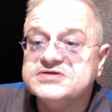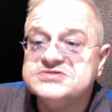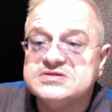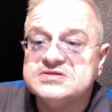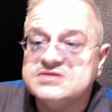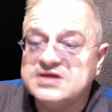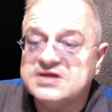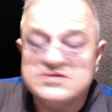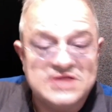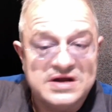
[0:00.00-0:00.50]

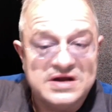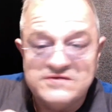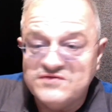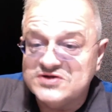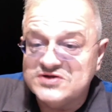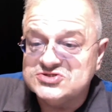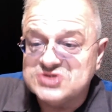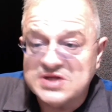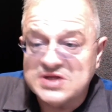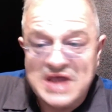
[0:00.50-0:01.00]
theater is the
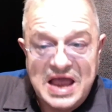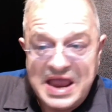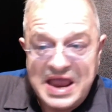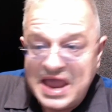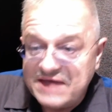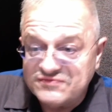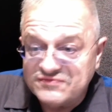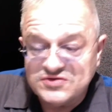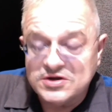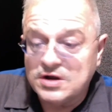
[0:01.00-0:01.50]
thing that
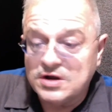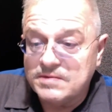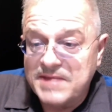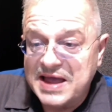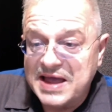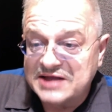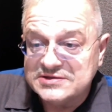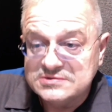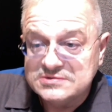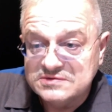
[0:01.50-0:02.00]
I
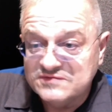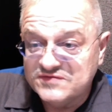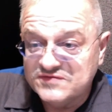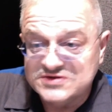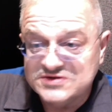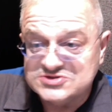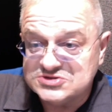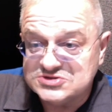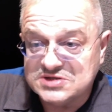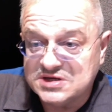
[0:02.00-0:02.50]
have to go
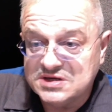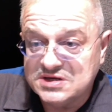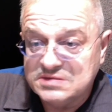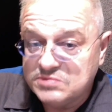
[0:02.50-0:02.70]
back to